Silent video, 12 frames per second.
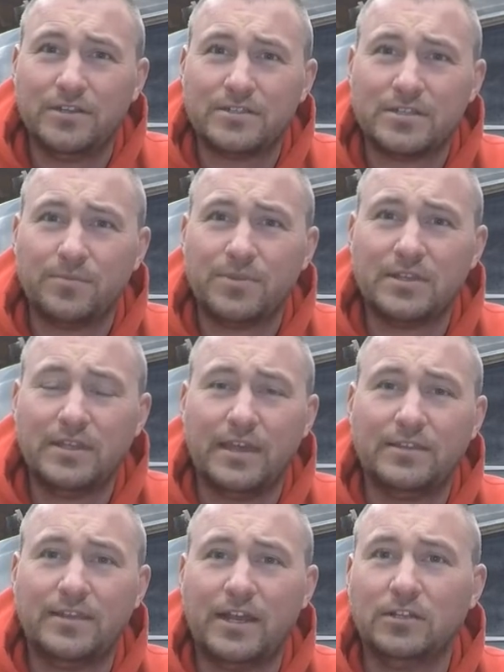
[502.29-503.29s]
something
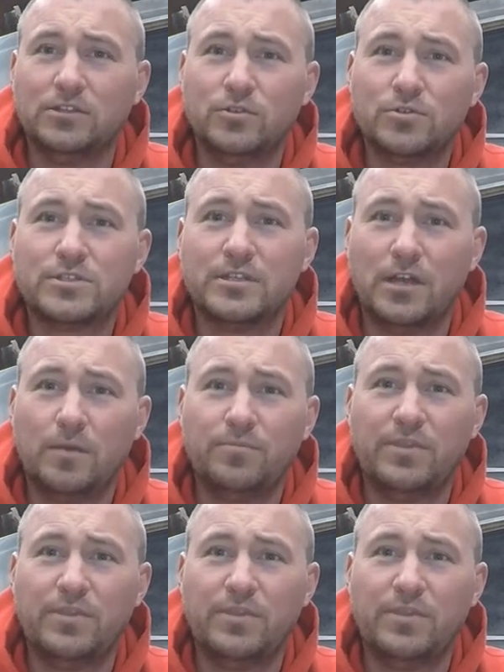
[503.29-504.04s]
that'll loosen up